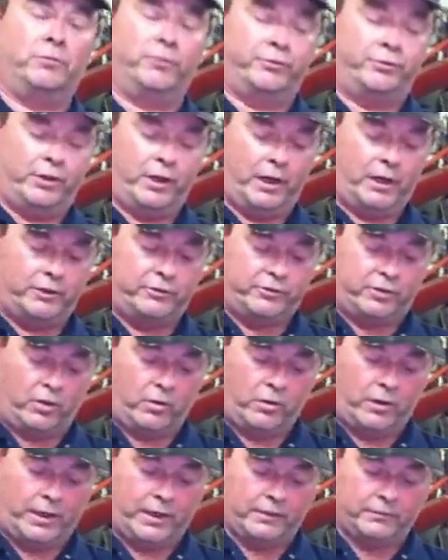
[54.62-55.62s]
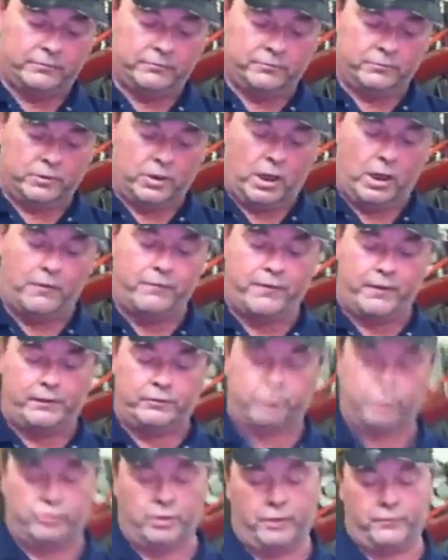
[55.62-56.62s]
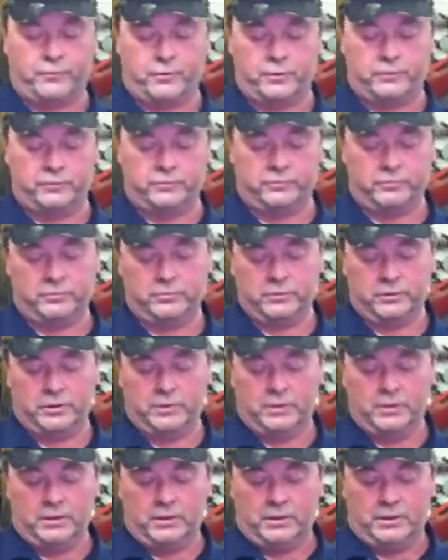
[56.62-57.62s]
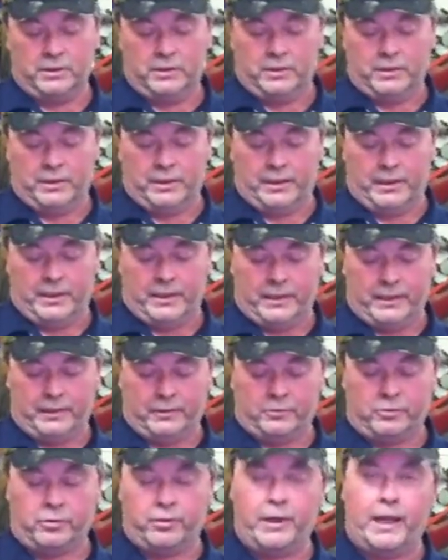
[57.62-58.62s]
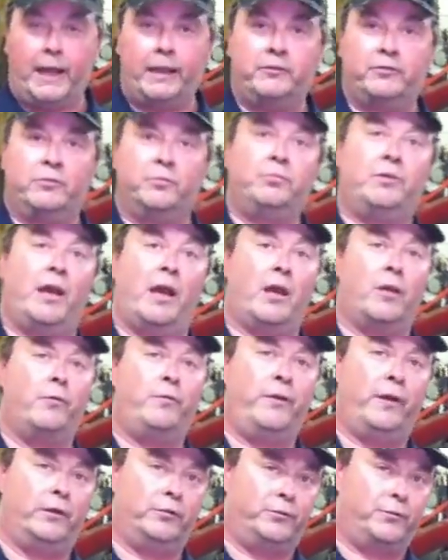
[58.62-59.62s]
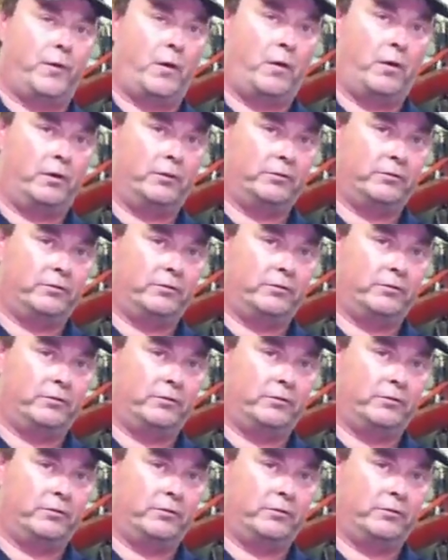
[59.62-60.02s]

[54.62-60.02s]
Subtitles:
on the territory of these shifters and create some counterfeits for